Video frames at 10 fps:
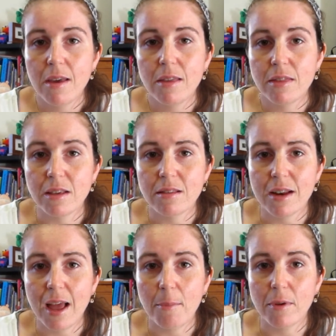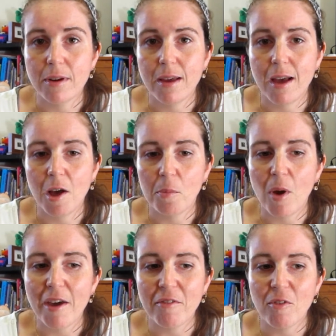things can happen.
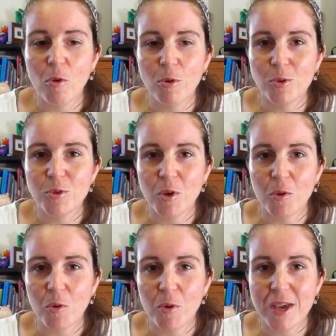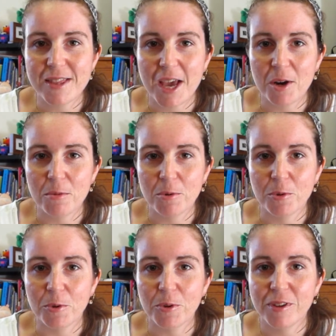I've also always had a
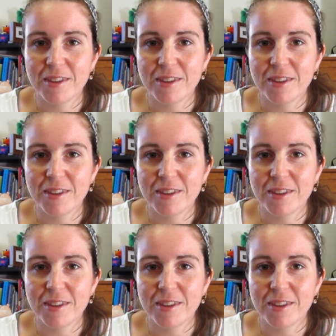rule